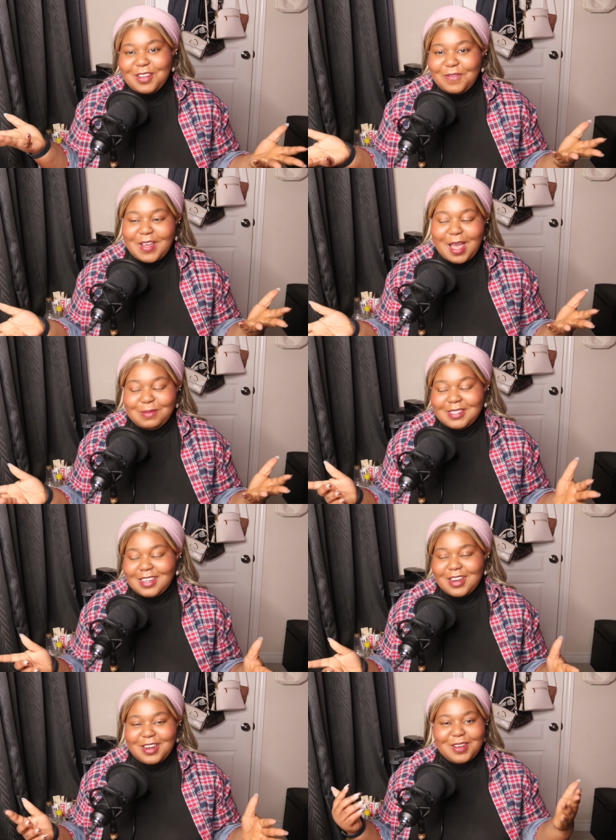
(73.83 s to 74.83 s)
the vibes
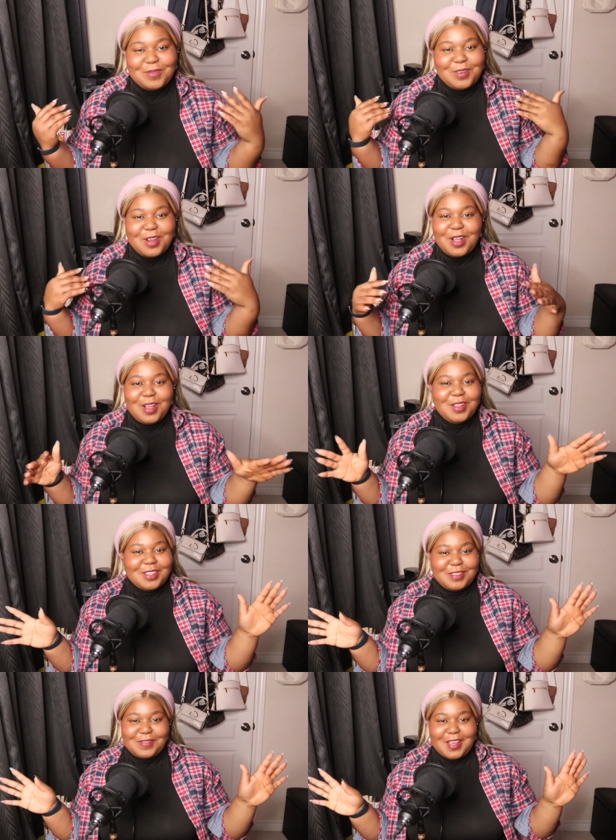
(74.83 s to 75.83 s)
here. We're all
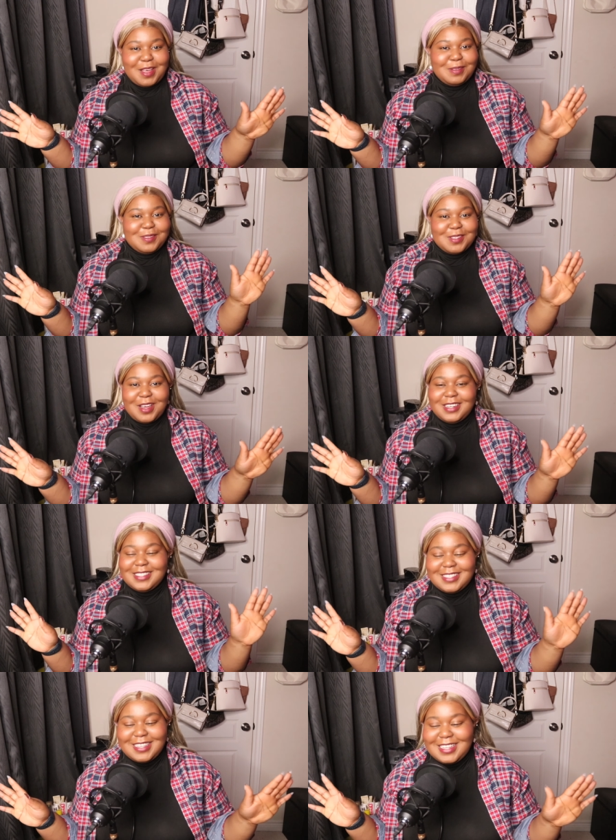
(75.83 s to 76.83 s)
good vibes,
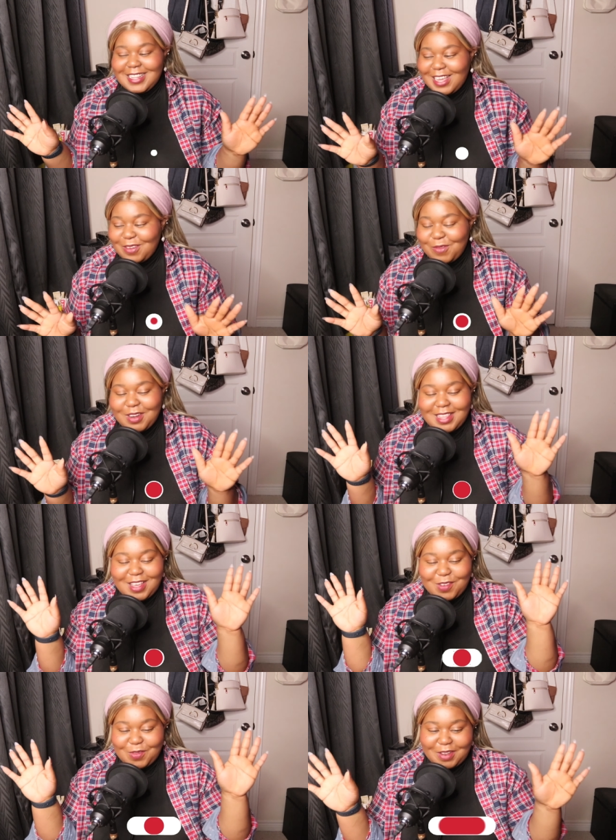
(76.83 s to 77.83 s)
honestly. Like, we're
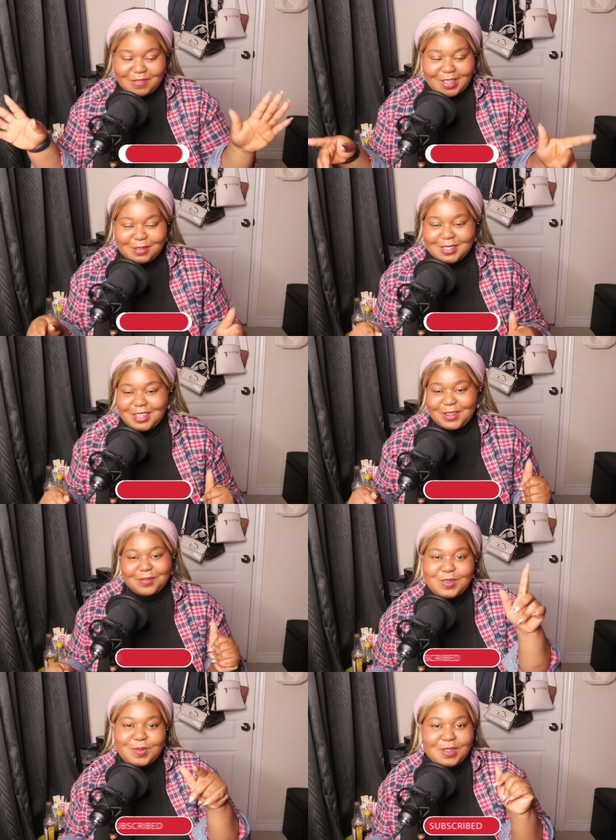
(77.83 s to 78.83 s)
like great vibes here.
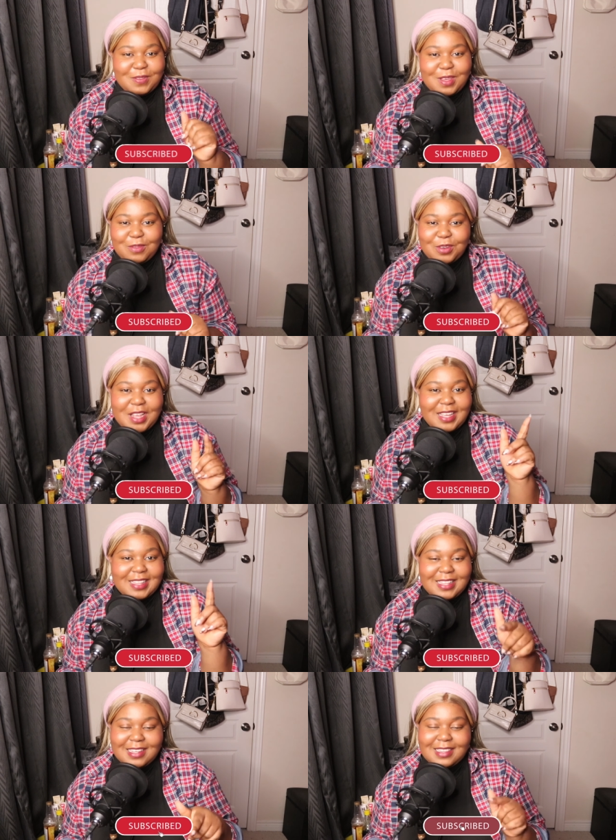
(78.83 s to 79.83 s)
Do me a favor and
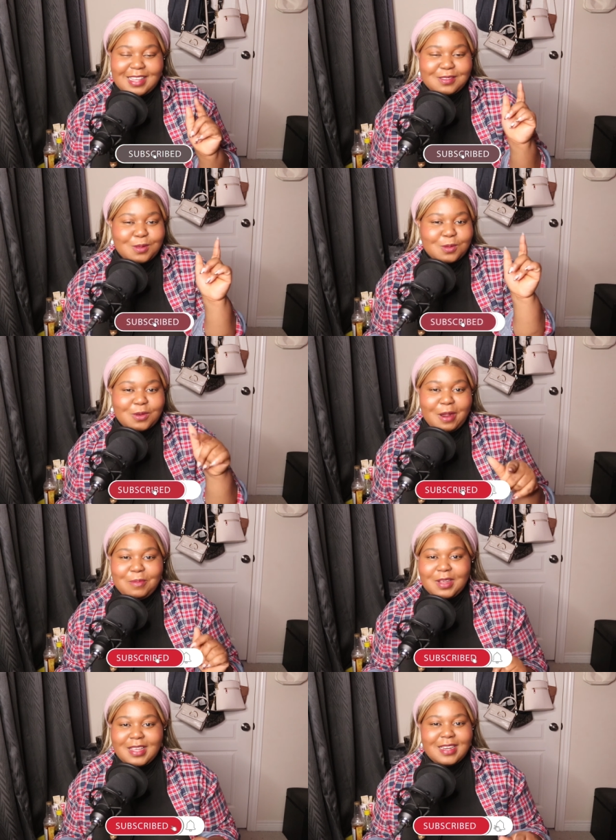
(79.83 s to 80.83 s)
click on that
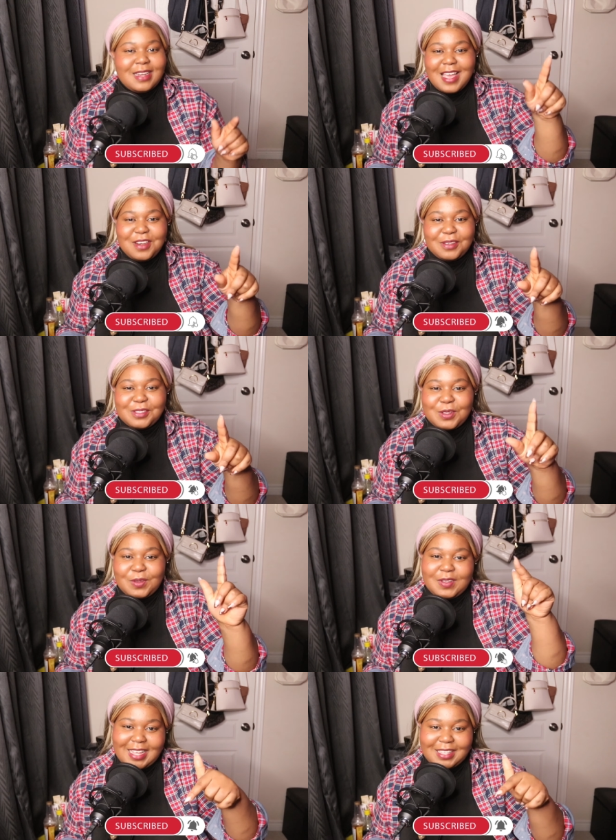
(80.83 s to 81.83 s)
subscribe button and
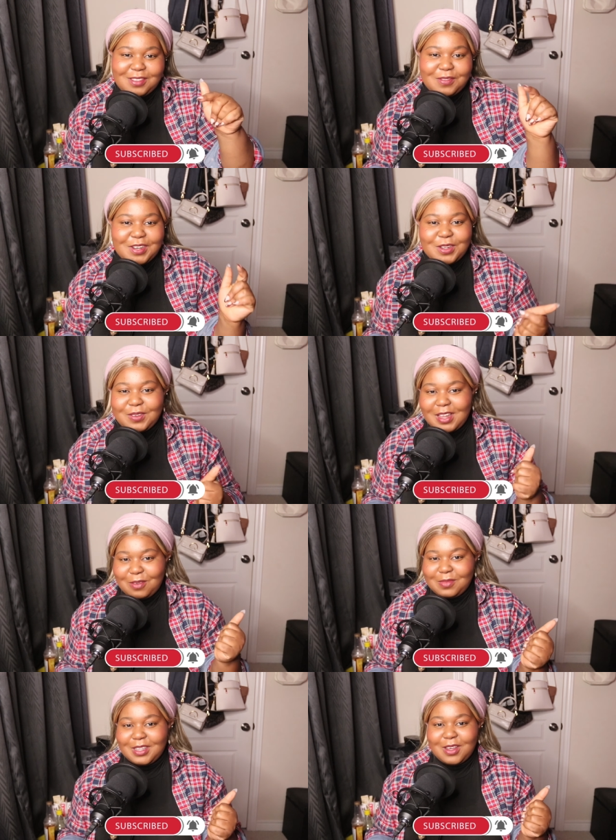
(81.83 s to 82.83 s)
also like the video
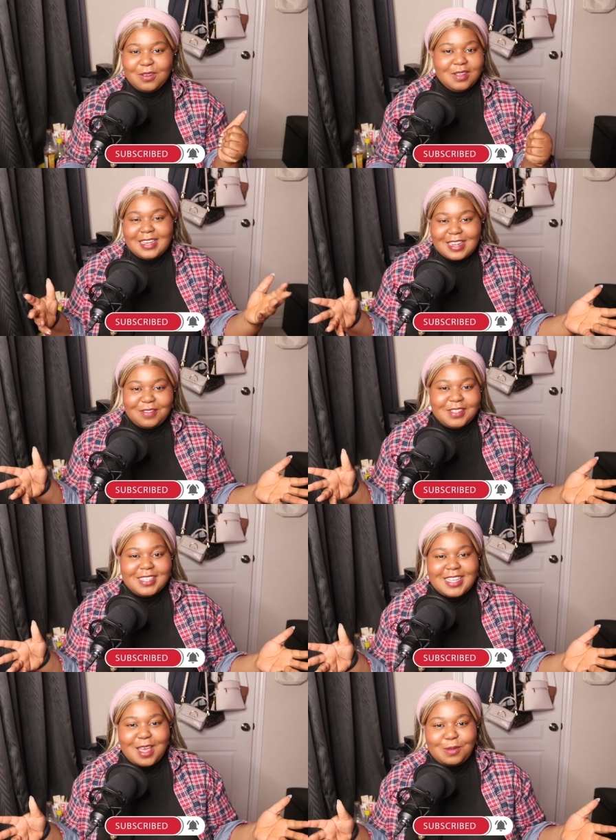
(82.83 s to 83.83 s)
down below. It
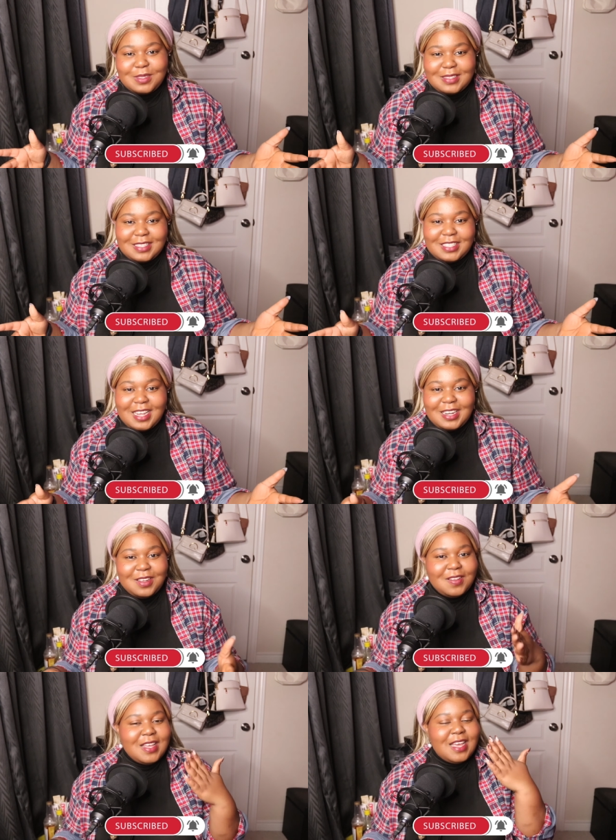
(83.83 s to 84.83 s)
definitely helps out the
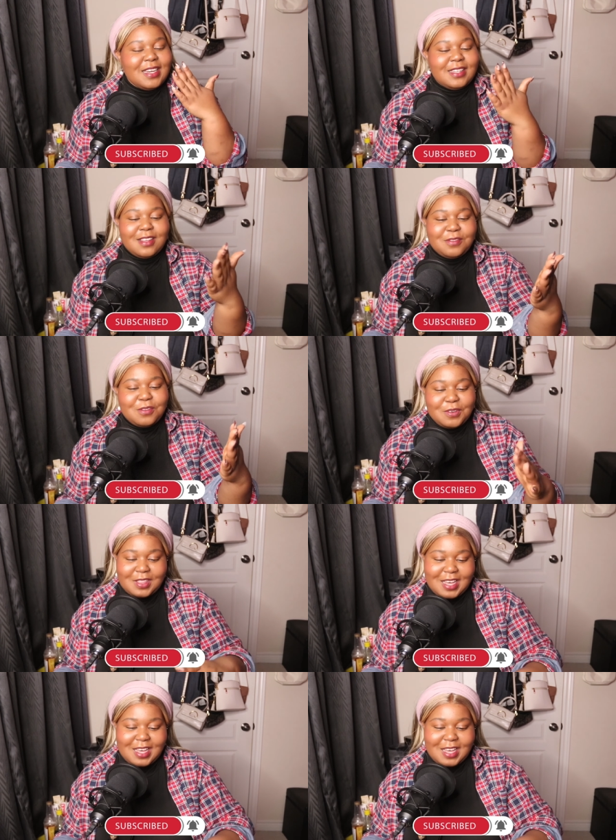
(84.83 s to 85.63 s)
channel, and I love you for